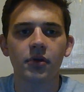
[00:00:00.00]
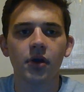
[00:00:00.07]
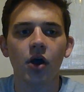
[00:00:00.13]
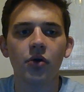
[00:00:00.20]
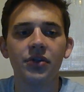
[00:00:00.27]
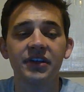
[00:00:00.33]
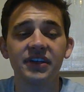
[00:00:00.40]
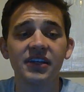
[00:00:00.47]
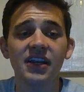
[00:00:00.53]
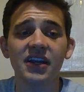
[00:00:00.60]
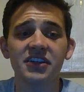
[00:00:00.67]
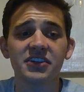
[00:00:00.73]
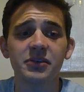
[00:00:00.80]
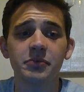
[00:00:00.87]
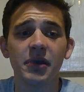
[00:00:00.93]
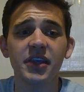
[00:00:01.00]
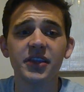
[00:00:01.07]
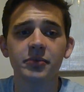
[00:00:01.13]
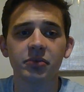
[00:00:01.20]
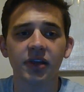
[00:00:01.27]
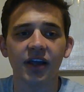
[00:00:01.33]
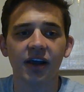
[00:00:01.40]
Oh, they didn't actually make the
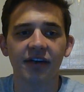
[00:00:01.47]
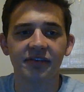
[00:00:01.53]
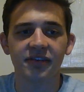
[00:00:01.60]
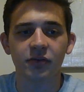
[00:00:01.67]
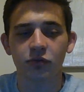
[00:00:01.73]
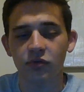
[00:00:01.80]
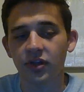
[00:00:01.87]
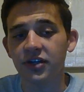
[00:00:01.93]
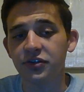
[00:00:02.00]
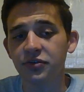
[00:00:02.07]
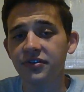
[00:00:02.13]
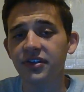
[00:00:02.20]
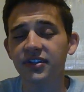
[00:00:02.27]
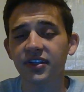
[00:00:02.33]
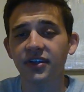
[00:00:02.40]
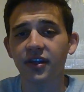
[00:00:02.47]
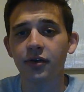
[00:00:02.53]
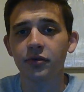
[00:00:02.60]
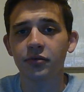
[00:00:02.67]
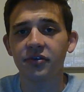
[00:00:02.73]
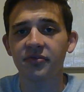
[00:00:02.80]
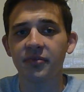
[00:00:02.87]
playoffs. Well, I do think that they
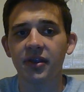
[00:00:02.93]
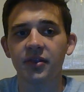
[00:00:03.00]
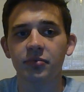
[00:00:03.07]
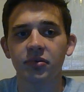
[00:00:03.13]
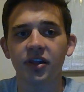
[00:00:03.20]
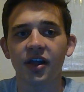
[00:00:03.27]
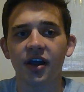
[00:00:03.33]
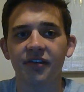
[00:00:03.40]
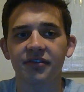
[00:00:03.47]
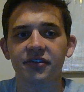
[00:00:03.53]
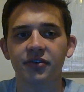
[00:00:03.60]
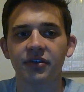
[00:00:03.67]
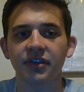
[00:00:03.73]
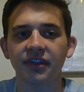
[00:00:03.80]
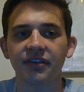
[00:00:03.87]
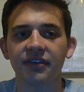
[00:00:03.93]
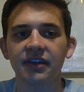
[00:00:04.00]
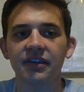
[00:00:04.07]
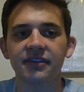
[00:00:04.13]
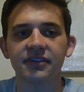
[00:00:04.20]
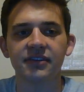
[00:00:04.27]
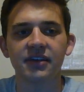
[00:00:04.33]
would have made the playoffs during this
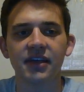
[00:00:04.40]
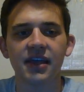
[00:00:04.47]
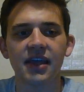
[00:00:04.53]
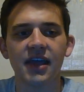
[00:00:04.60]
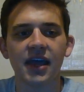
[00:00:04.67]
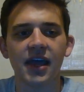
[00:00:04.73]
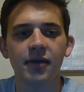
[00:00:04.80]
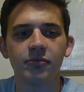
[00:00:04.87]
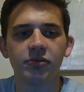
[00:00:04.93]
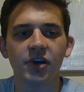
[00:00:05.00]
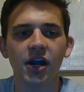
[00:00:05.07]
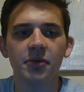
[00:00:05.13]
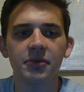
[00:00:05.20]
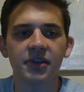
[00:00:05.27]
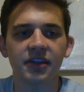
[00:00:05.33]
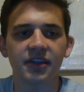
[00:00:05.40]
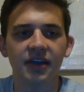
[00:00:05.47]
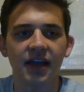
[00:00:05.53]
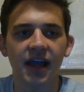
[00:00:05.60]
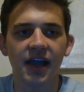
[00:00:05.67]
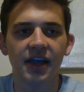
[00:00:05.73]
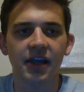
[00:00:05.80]
season, and probably the
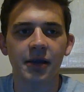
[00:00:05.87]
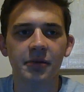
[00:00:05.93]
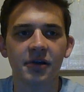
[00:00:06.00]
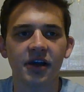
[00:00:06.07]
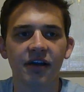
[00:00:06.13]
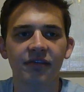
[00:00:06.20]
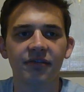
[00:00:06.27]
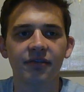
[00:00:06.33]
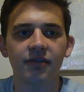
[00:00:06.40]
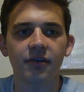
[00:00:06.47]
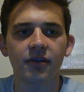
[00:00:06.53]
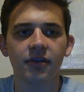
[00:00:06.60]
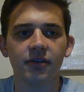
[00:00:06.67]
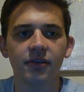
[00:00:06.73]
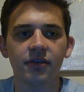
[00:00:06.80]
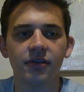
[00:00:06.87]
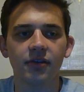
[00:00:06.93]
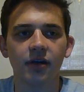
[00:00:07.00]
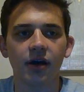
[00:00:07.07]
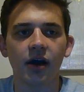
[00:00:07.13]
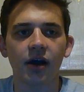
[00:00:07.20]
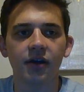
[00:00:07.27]
guy coming off
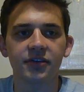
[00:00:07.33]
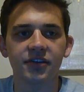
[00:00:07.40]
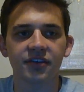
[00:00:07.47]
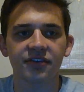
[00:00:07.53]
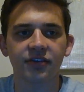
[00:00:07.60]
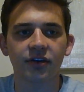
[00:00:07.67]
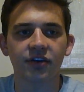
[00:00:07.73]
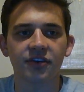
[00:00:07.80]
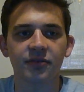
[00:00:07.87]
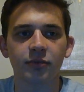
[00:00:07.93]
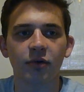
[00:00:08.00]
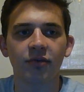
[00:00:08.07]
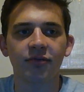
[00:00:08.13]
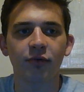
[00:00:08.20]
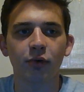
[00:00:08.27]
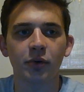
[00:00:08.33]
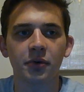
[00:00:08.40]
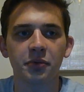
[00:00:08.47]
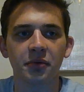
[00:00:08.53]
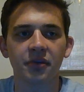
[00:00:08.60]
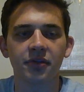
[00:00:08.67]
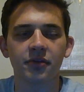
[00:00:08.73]
to start small
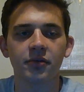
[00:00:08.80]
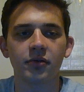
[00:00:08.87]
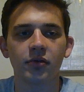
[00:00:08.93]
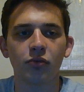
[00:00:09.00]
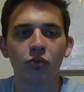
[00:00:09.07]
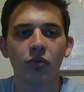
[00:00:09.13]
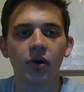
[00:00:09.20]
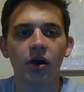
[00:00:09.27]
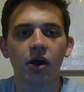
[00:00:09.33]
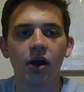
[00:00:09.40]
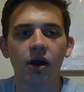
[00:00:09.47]
forward with